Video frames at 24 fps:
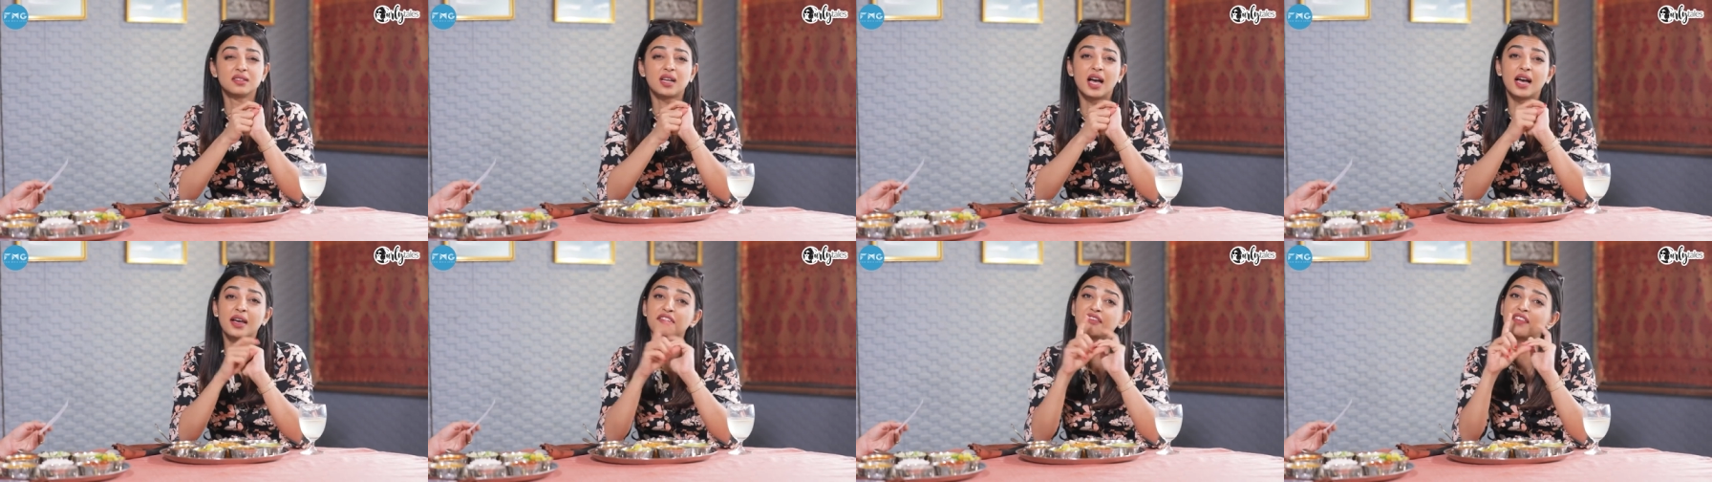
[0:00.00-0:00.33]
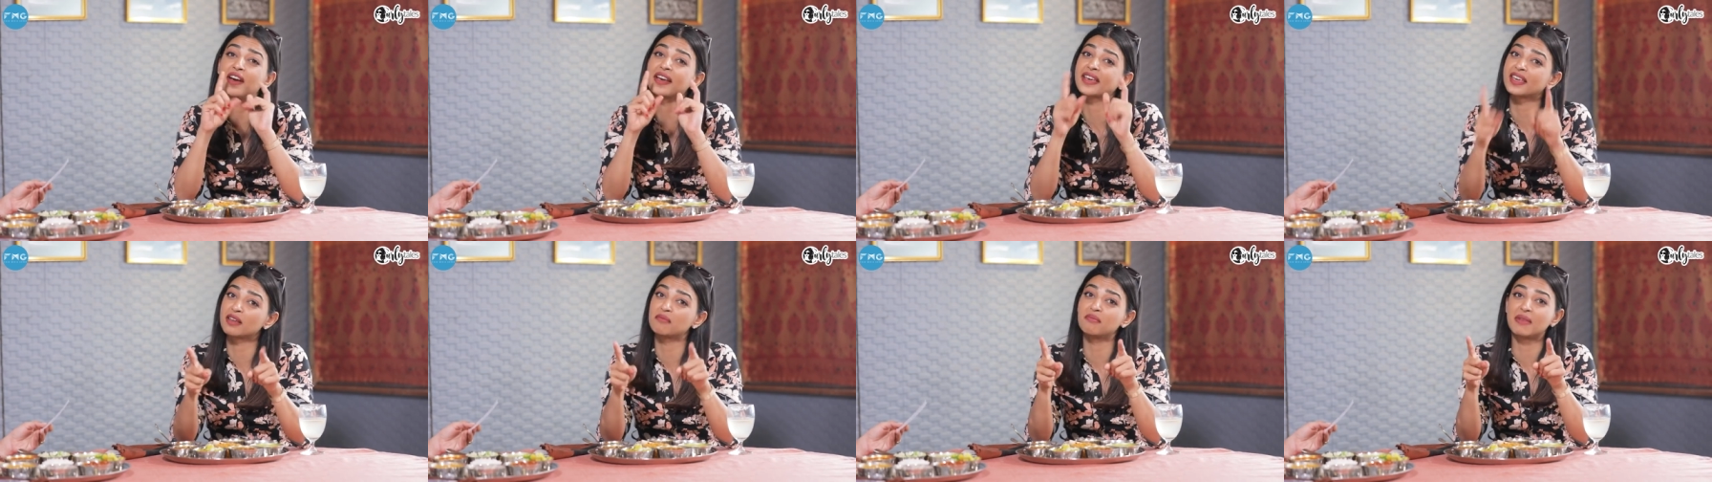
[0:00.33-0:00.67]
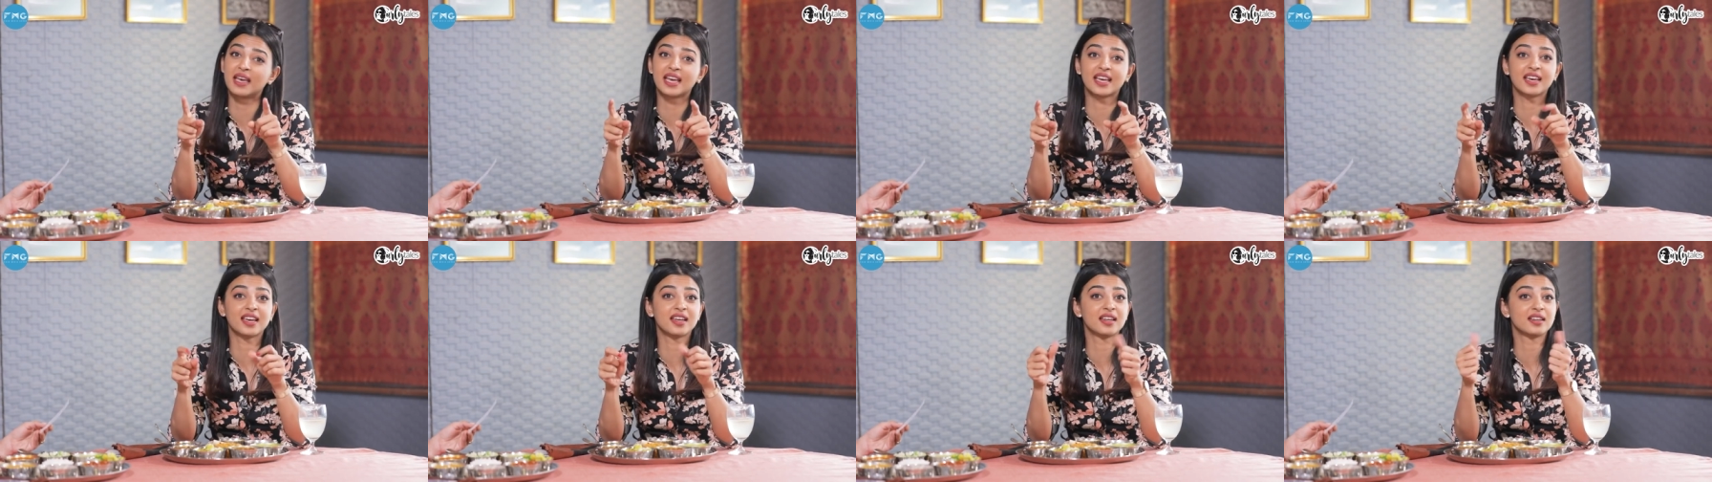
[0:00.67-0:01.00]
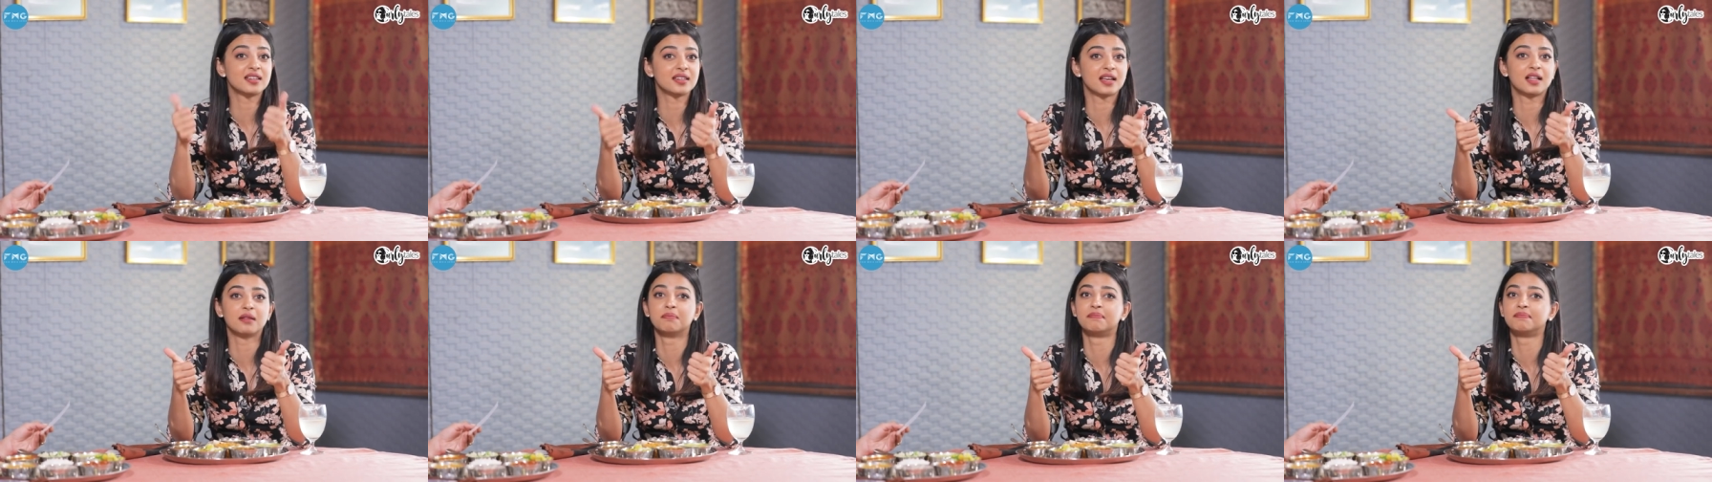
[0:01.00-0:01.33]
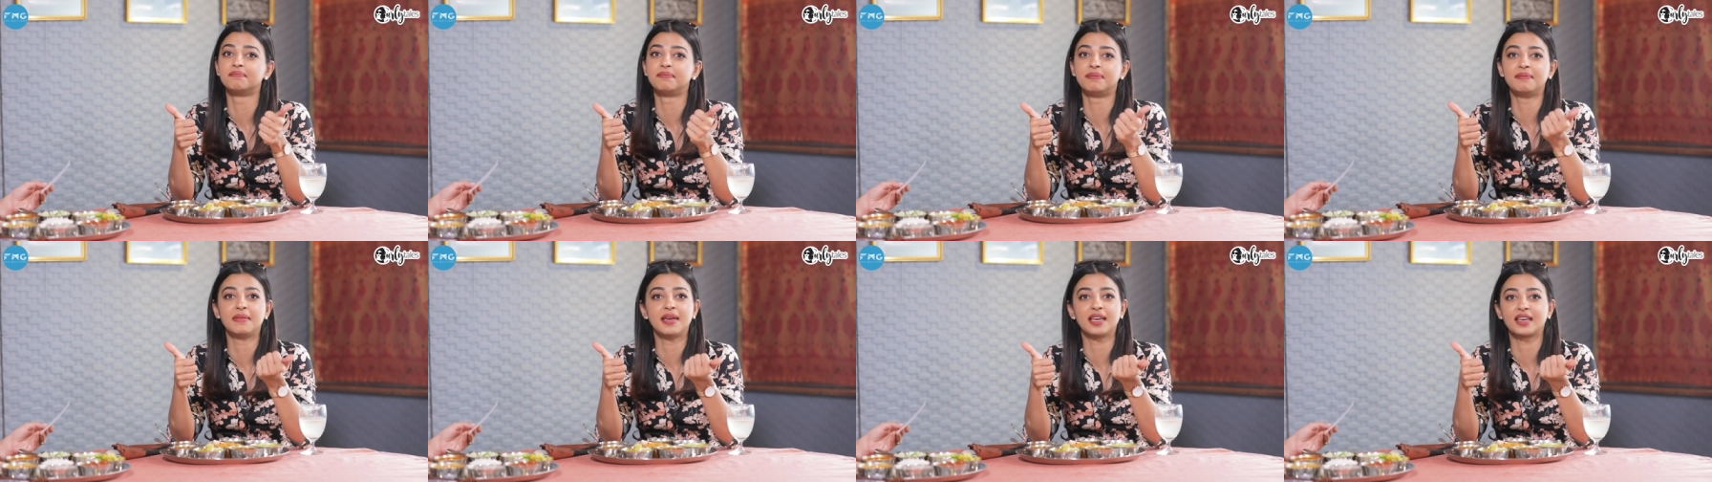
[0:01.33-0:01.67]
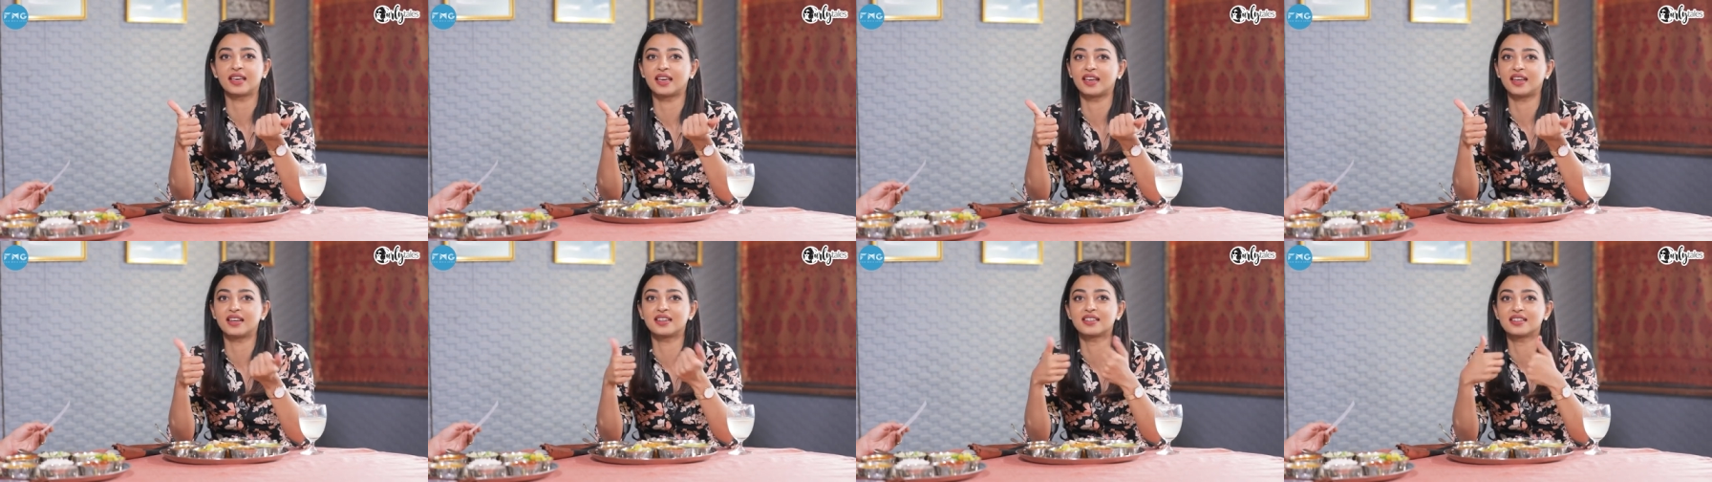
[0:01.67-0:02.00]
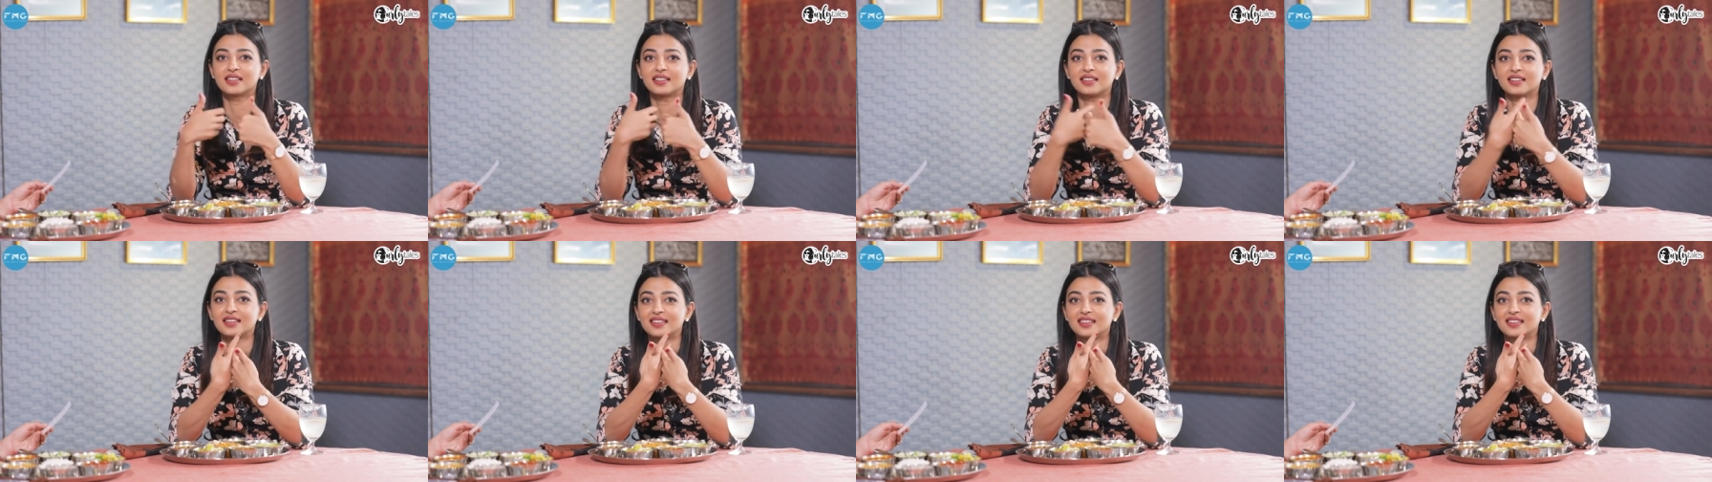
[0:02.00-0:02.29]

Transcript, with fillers: if I can make it, I'll make it.